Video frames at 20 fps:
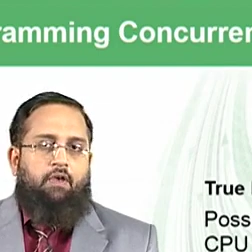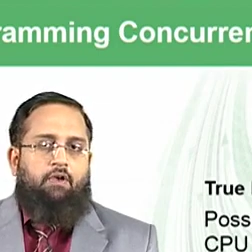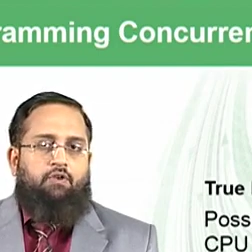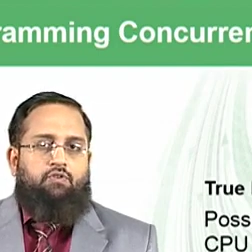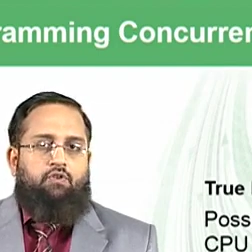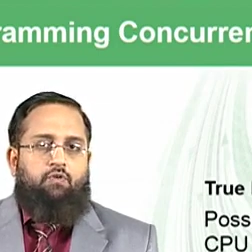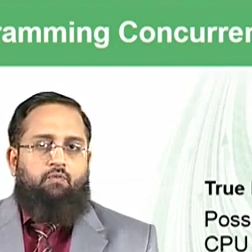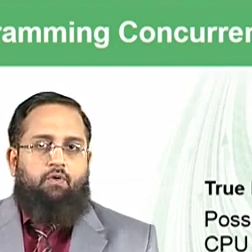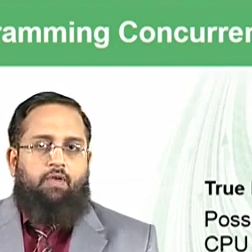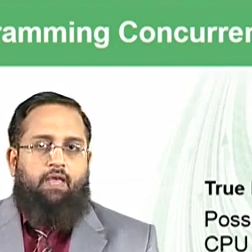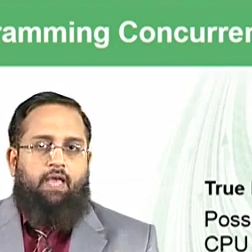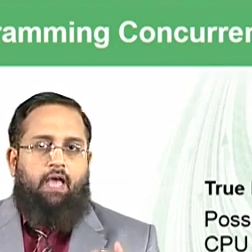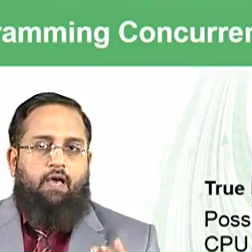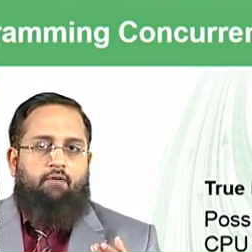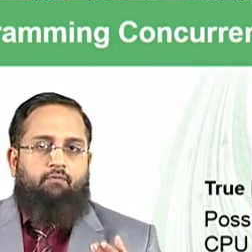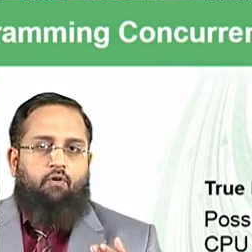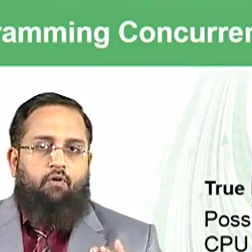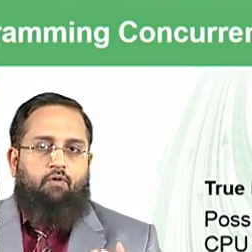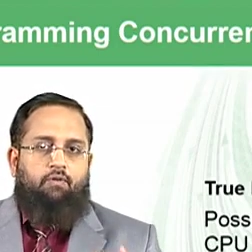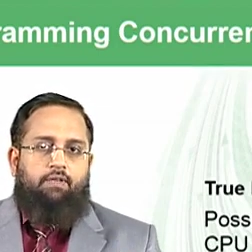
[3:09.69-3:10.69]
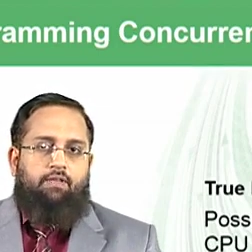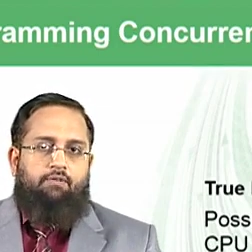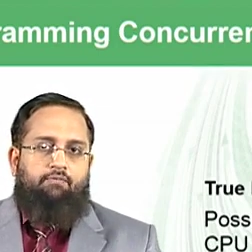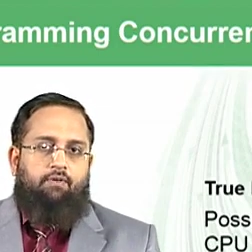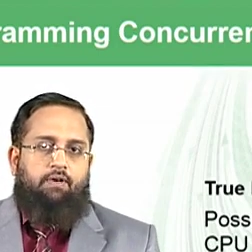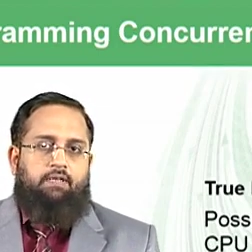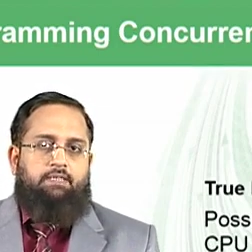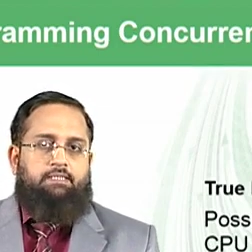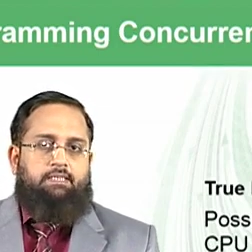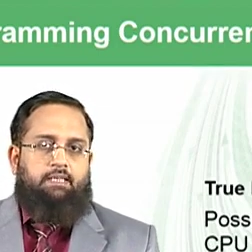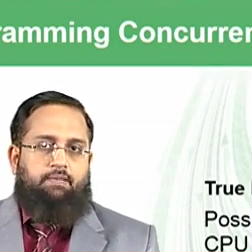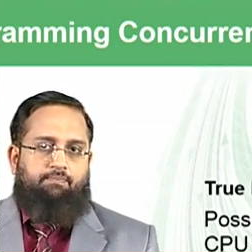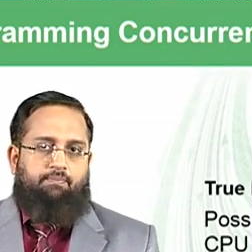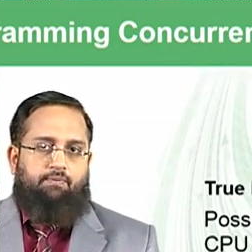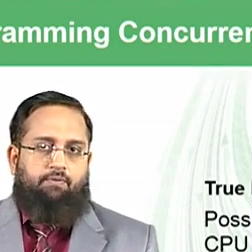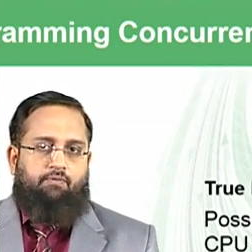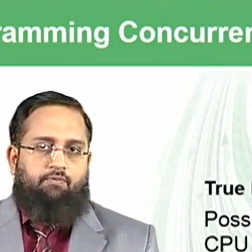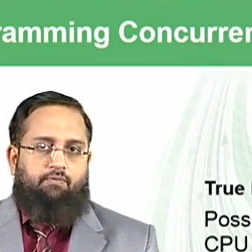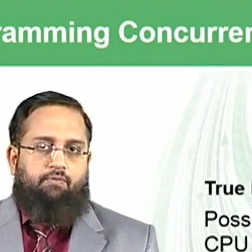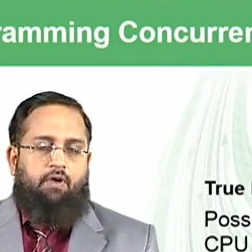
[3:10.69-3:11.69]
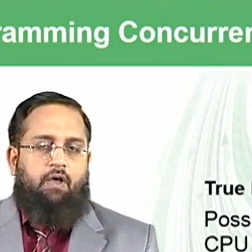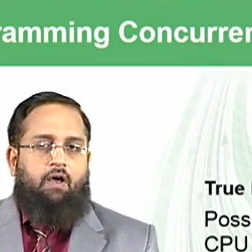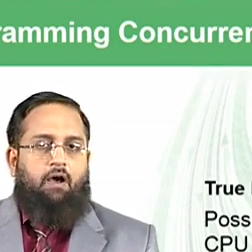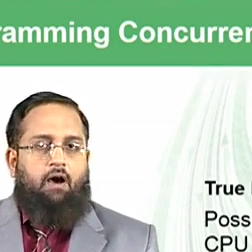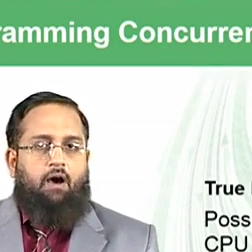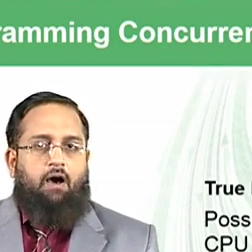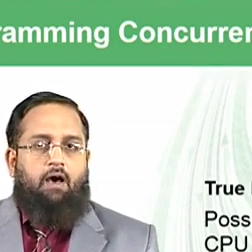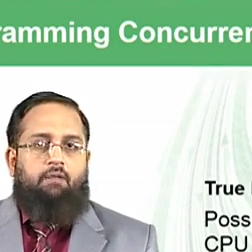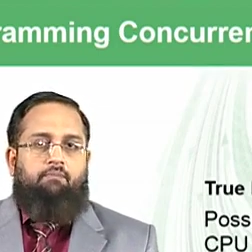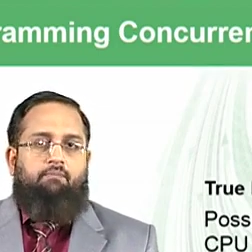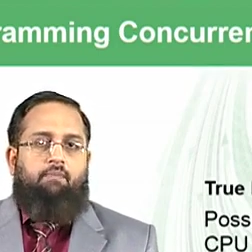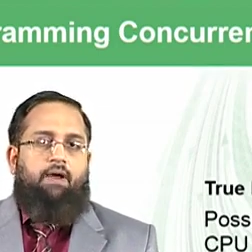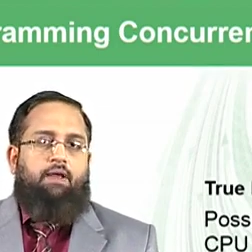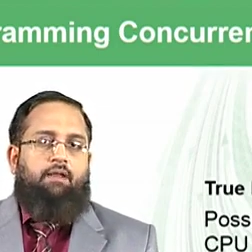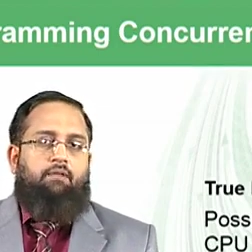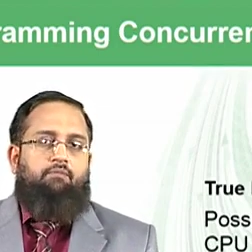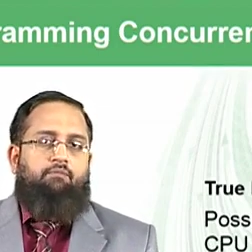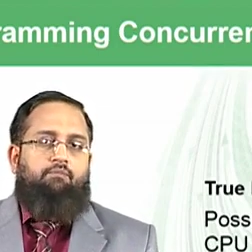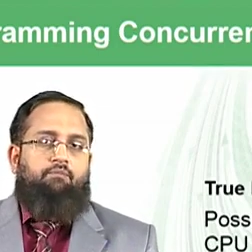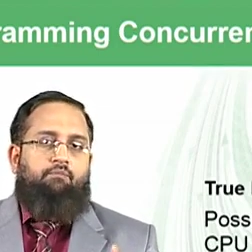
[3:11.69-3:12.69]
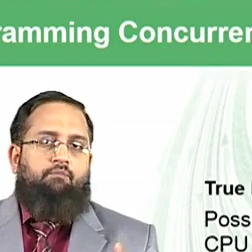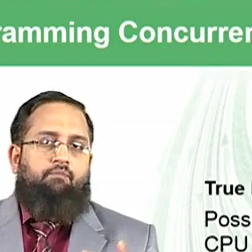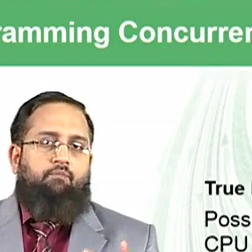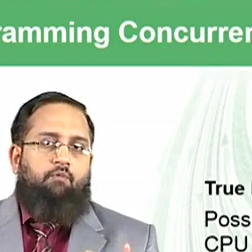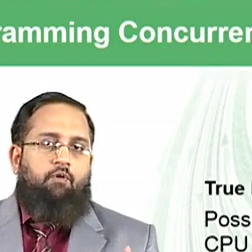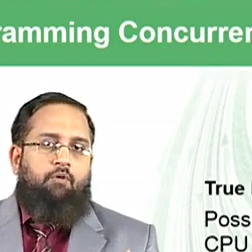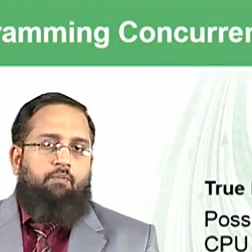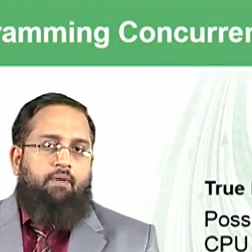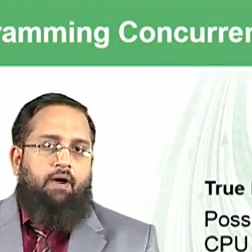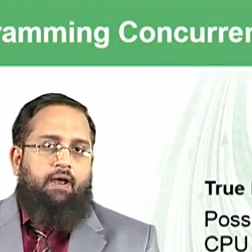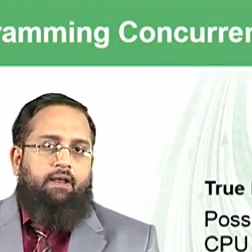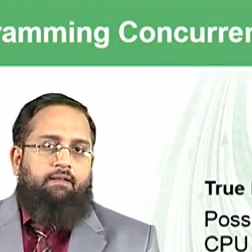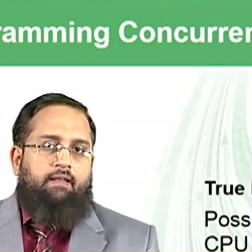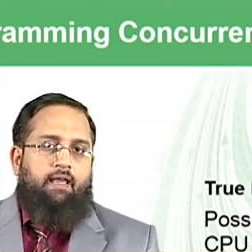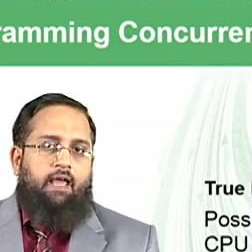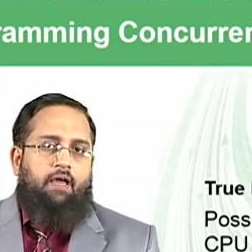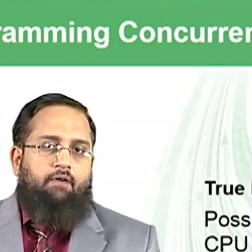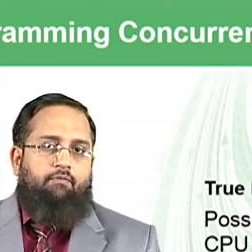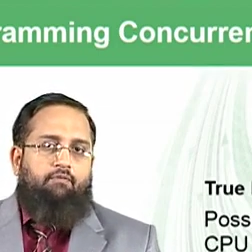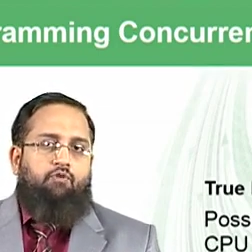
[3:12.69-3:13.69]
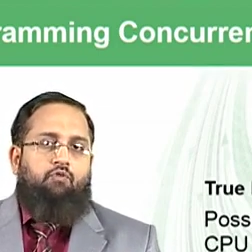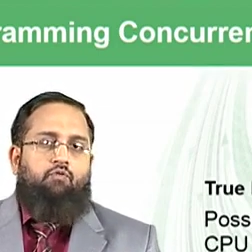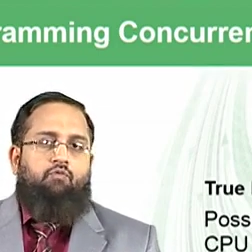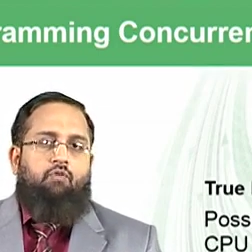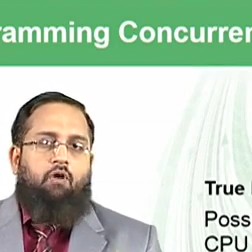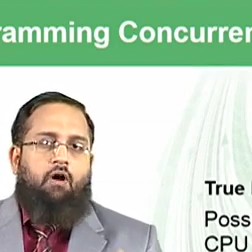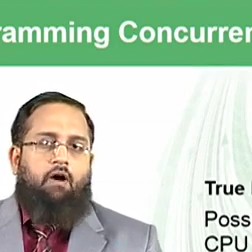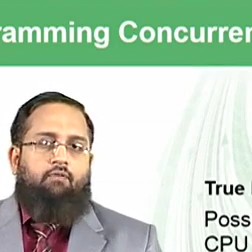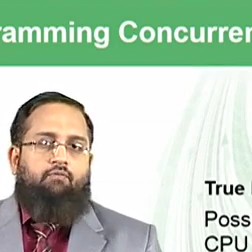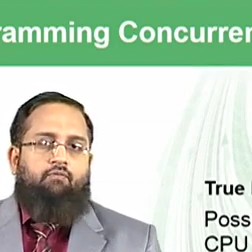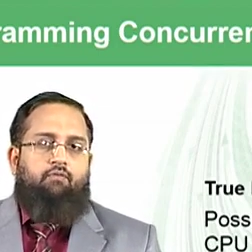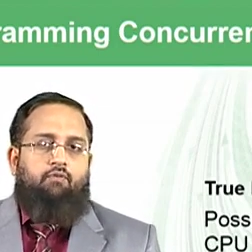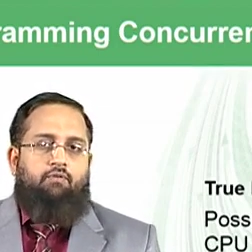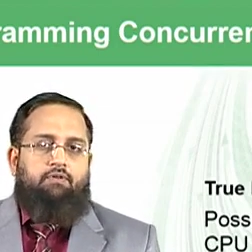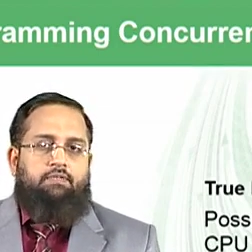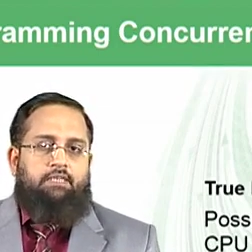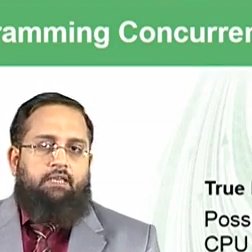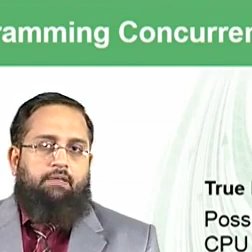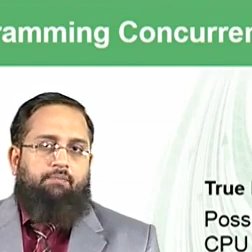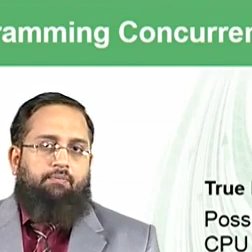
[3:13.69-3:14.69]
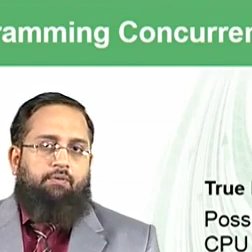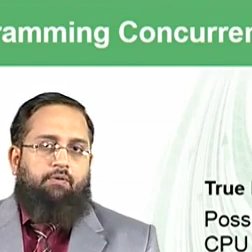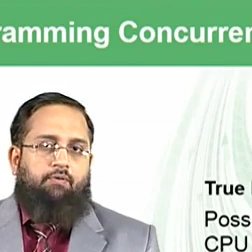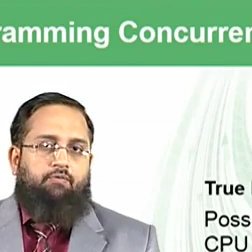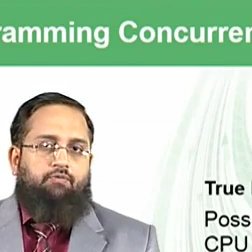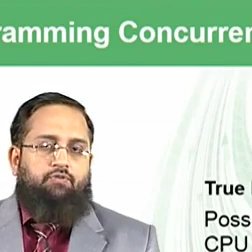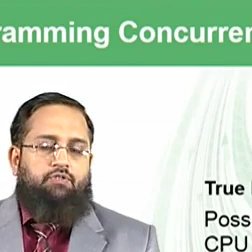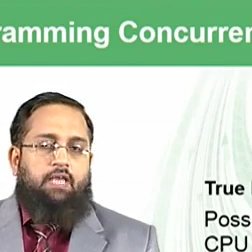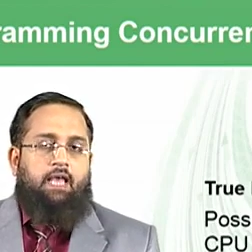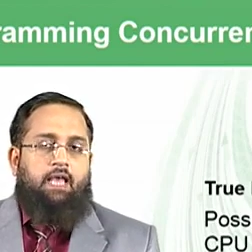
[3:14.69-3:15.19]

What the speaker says: So we have only one CPU, or we might have 2 or 4 CPUs,